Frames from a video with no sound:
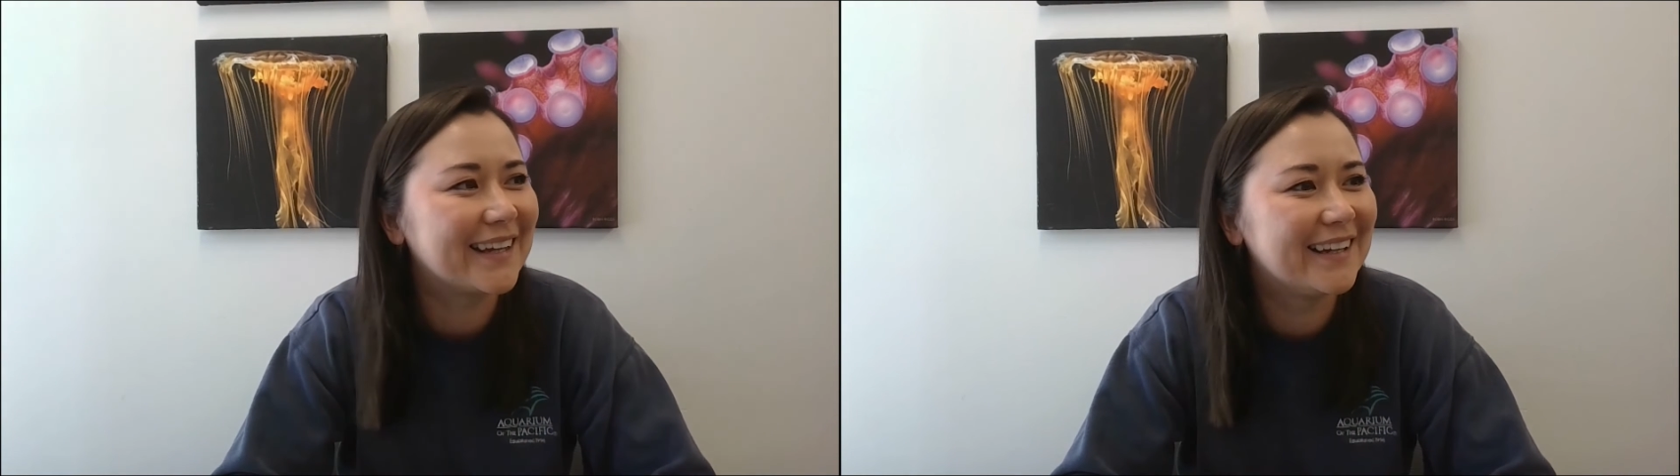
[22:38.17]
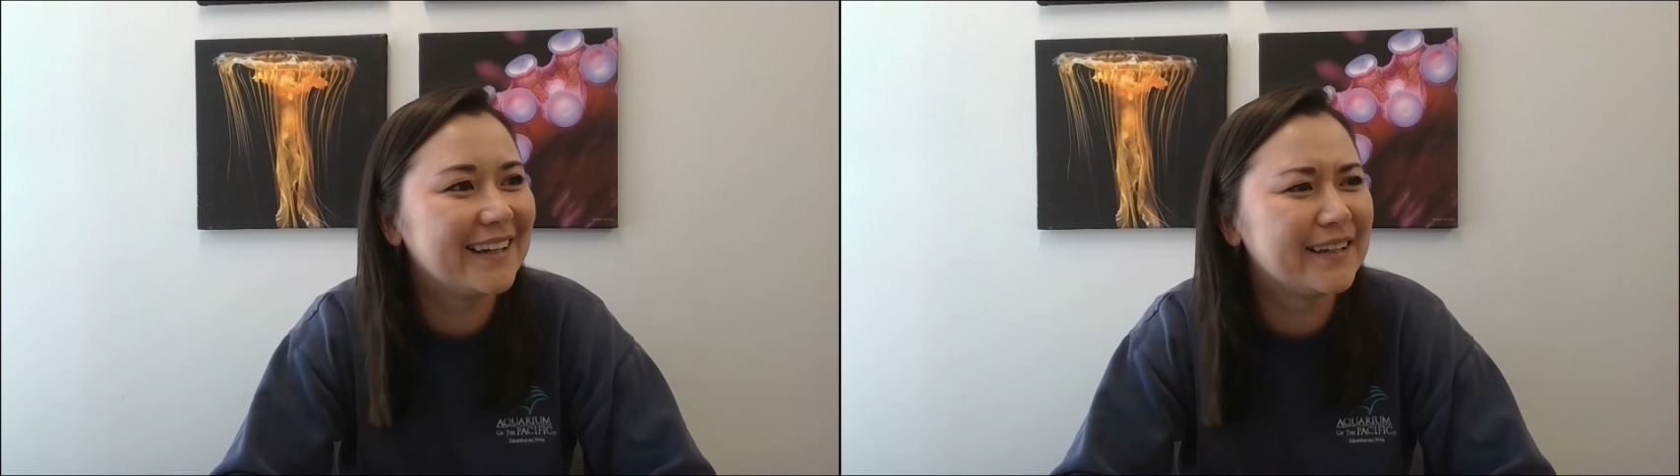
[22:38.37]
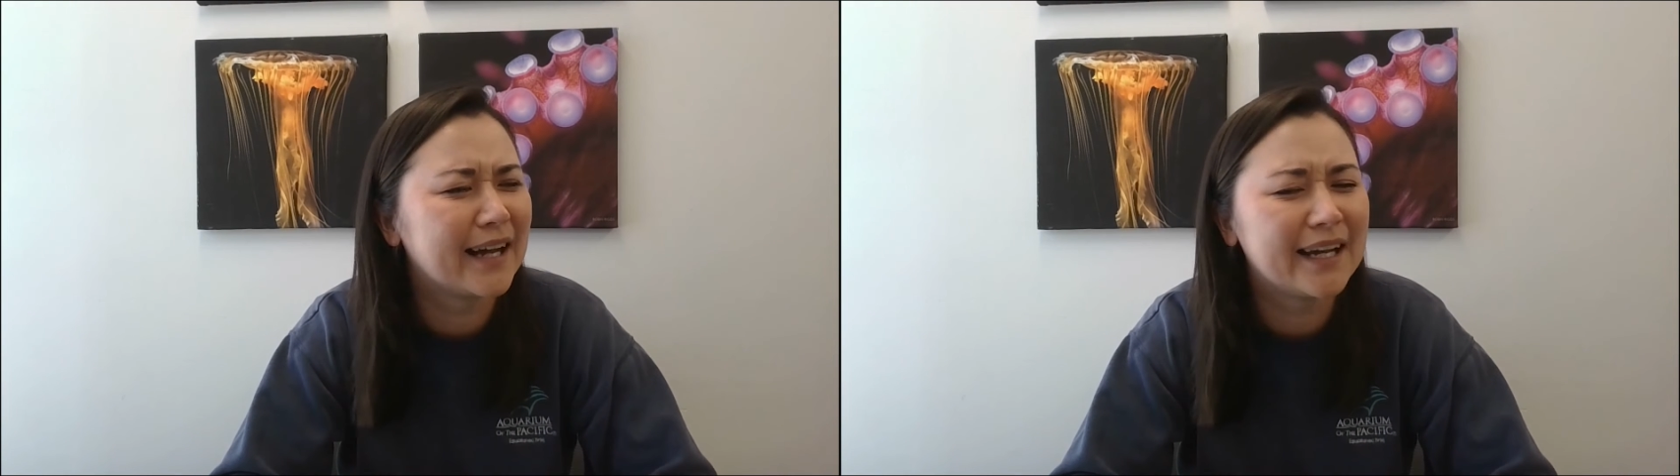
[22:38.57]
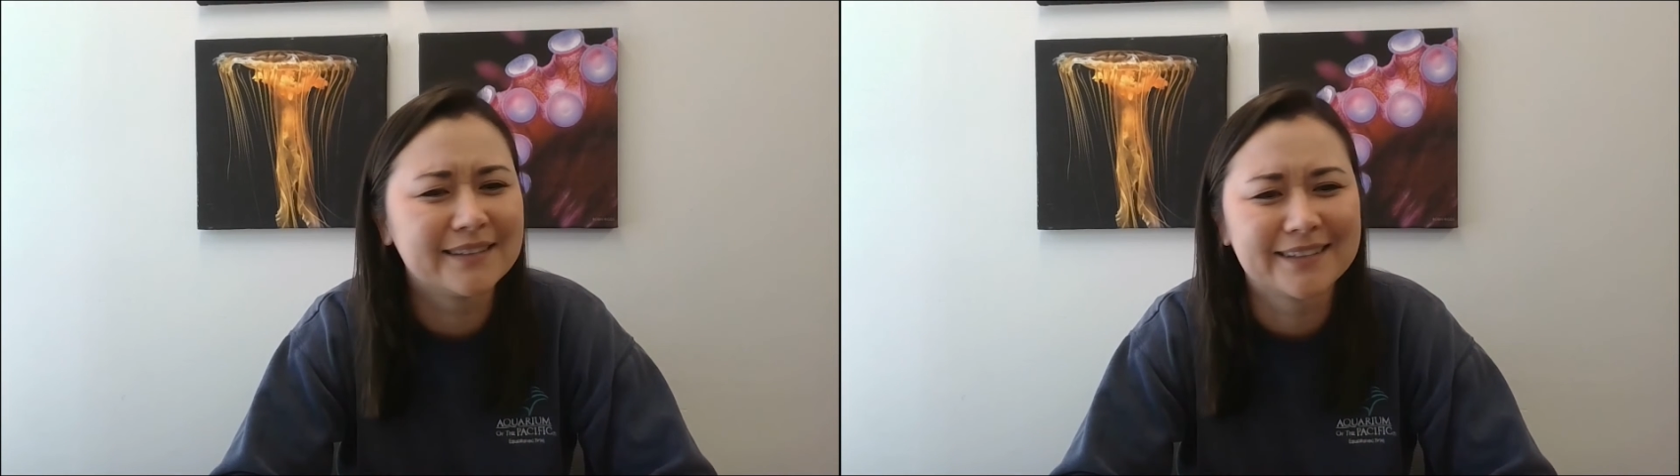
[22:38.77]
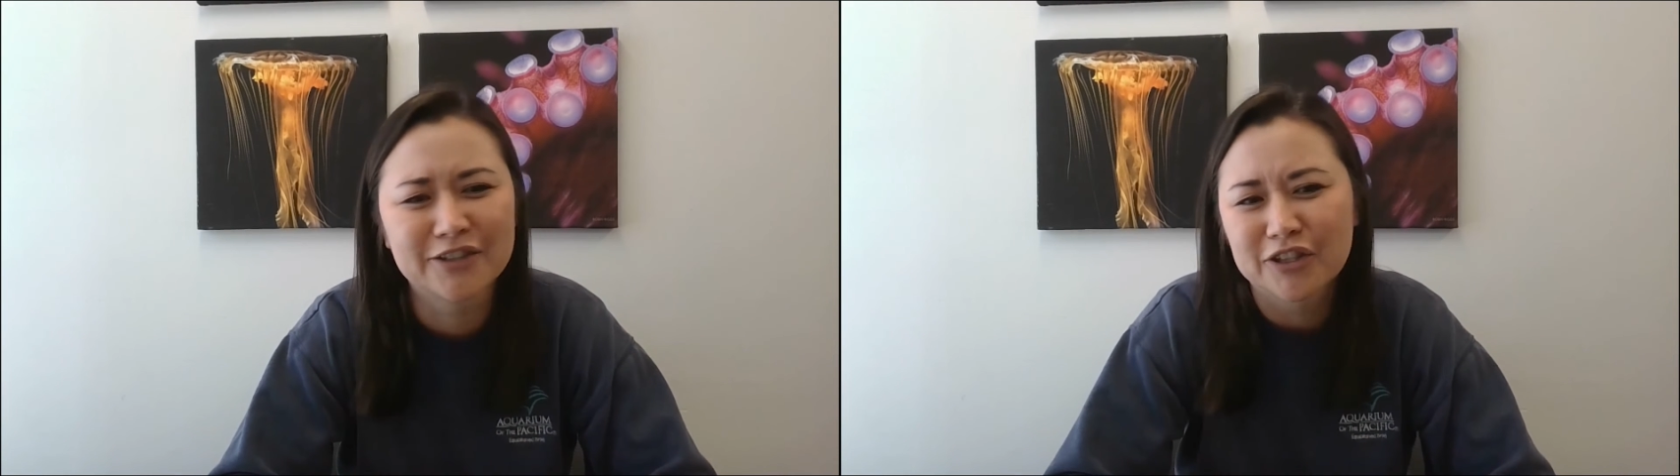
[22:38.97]
And I
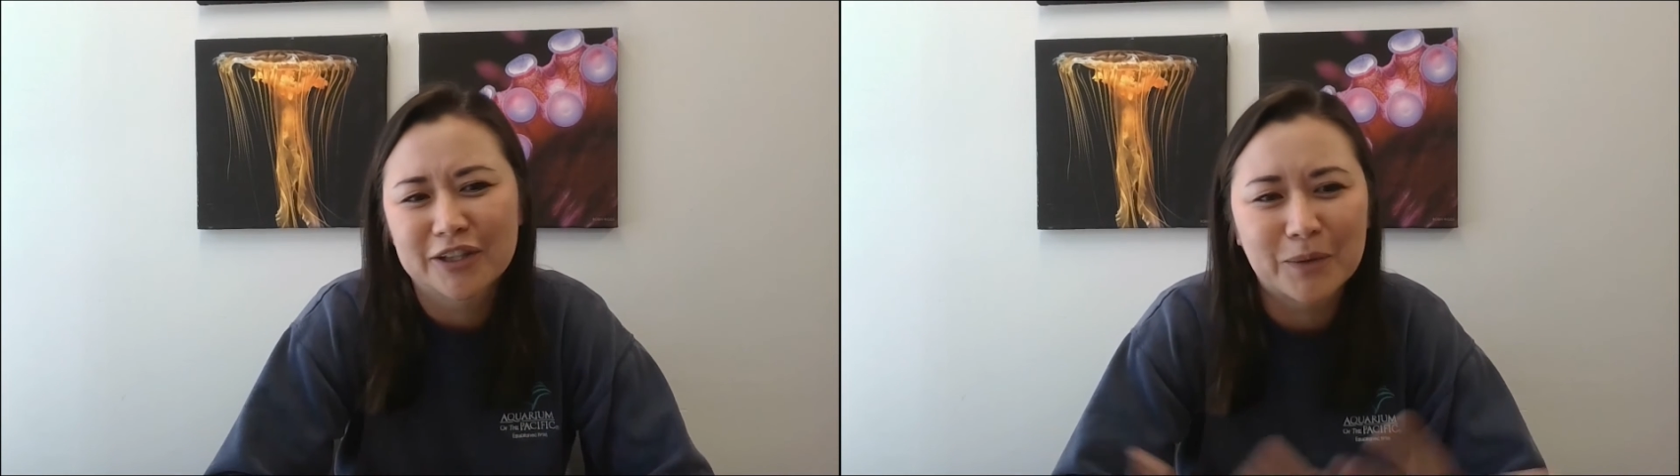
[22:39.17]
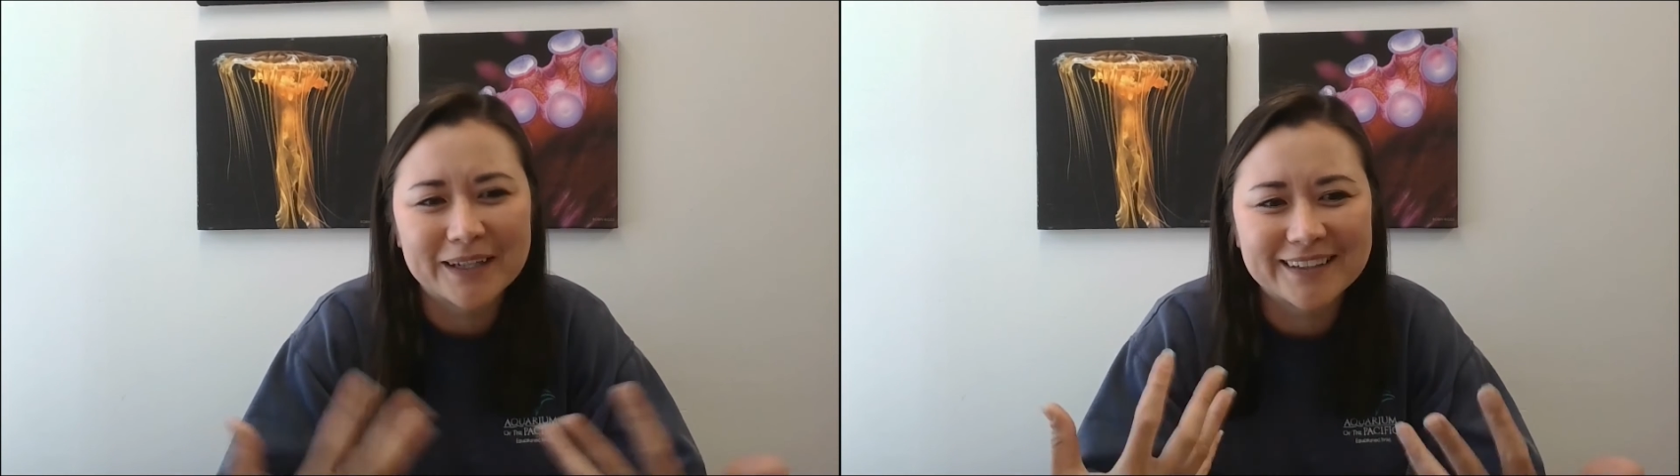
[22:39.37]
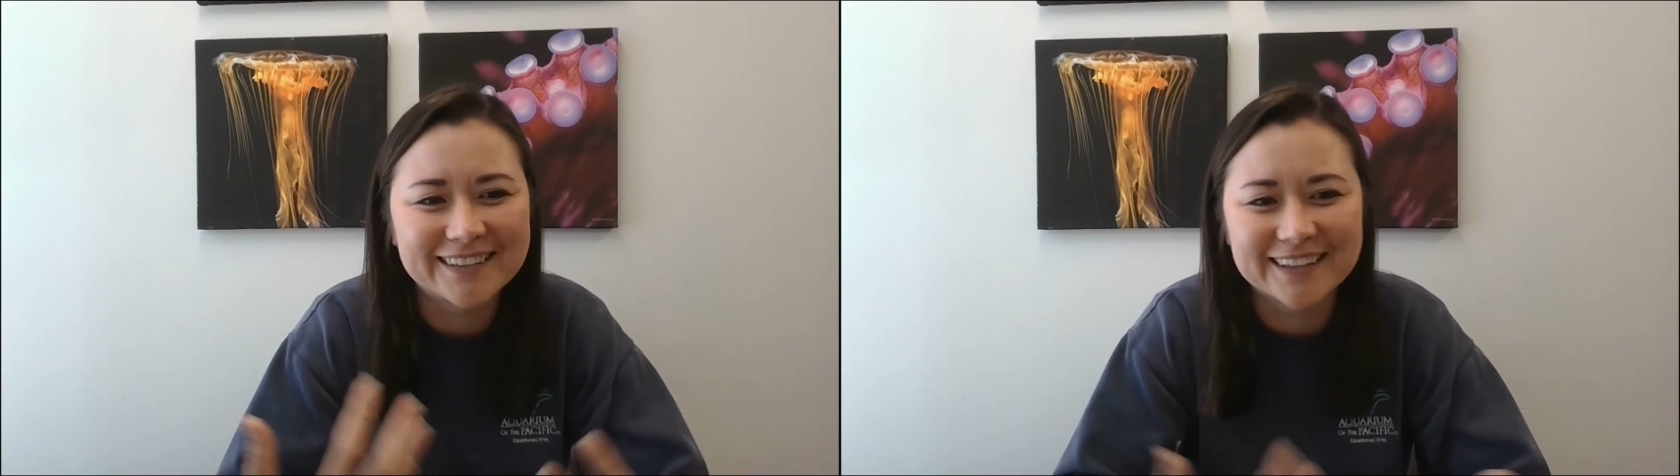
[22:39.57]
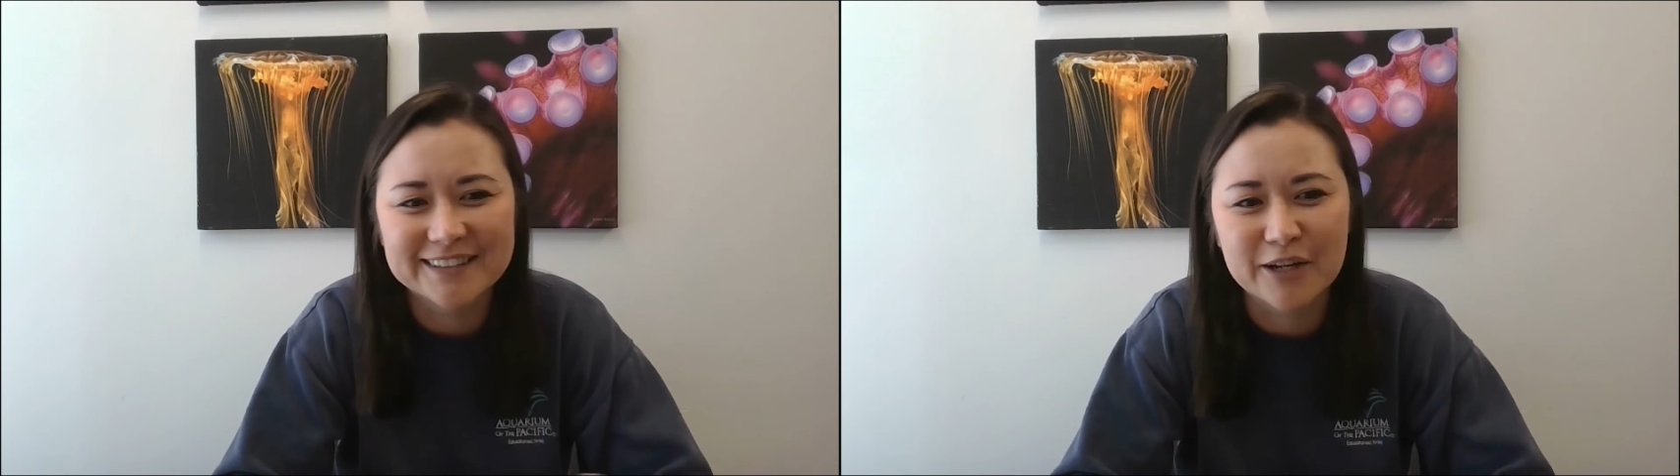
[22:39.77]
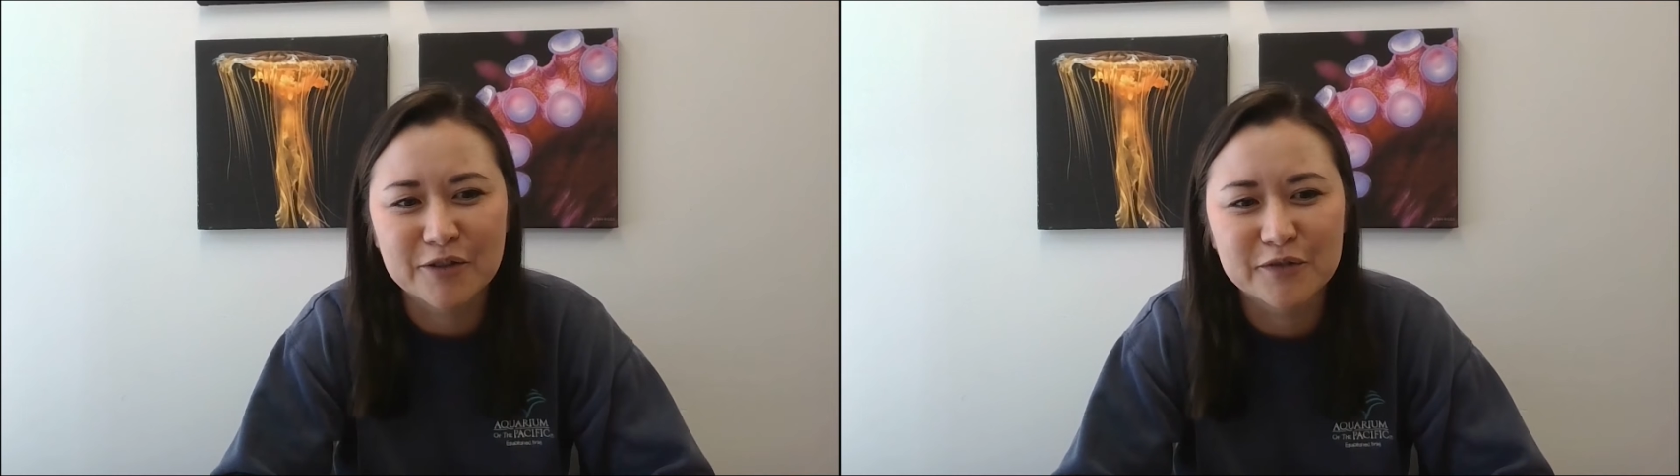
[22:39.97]
said, sure, why not?
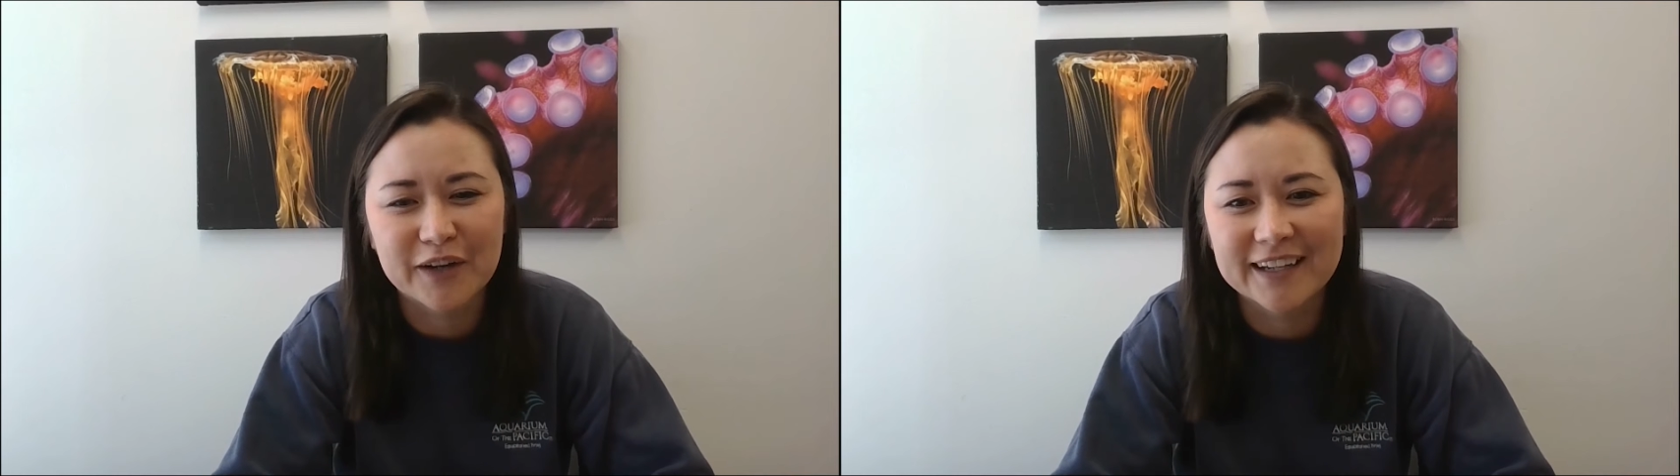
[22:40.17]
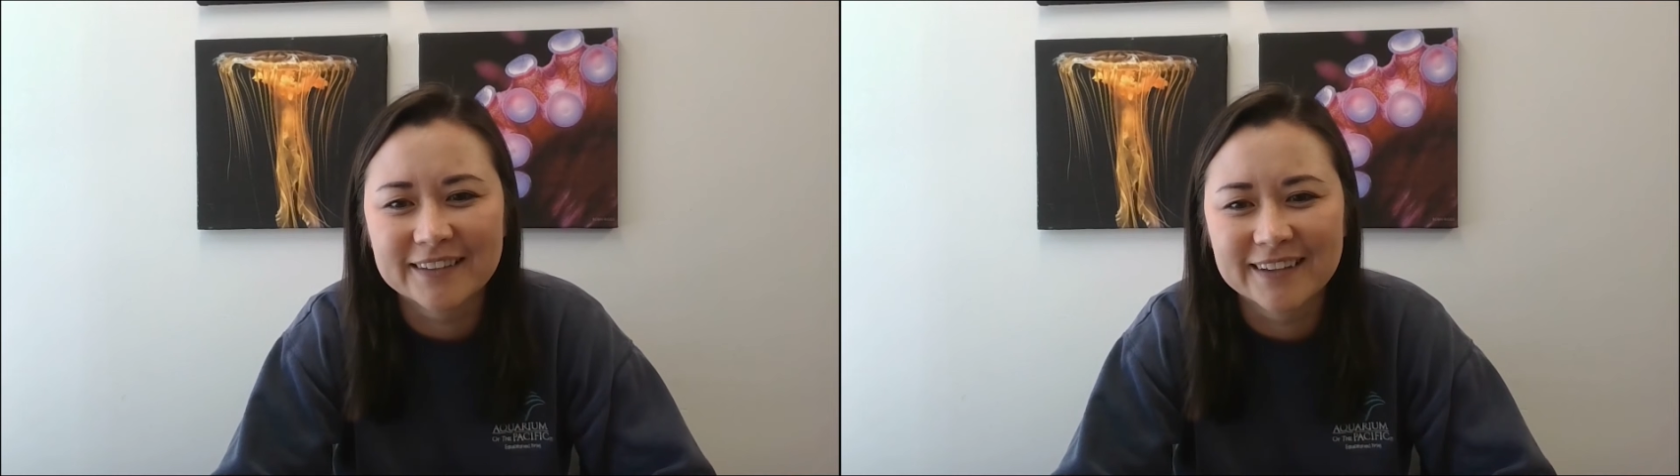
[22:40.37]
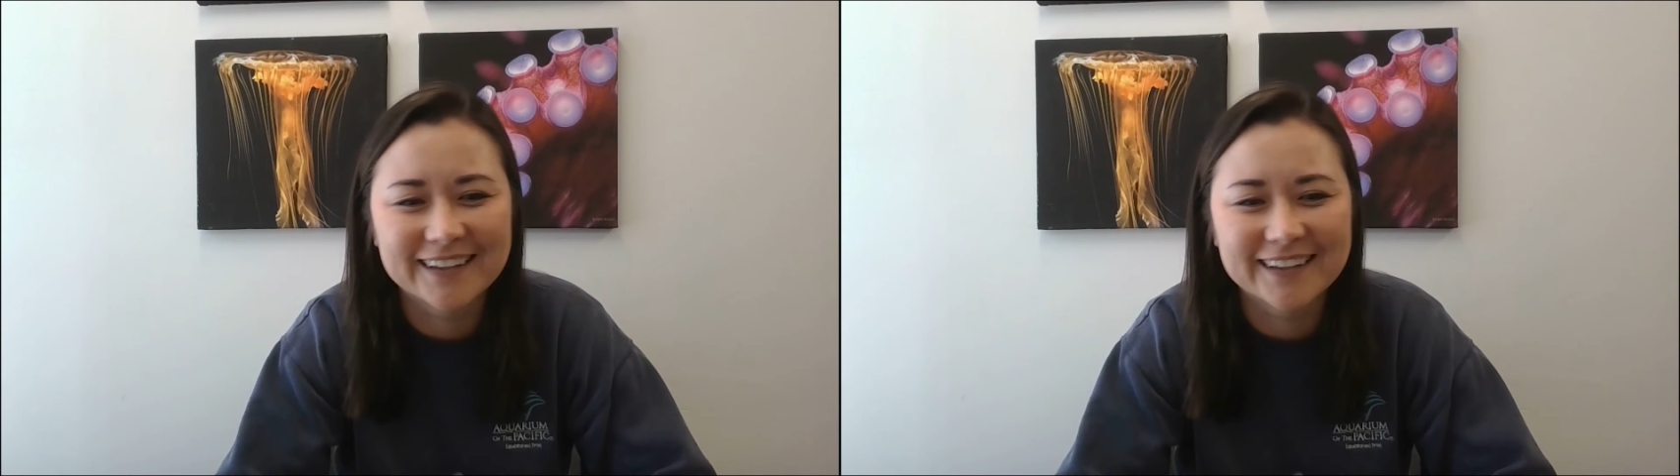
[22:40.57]
That sounds fine.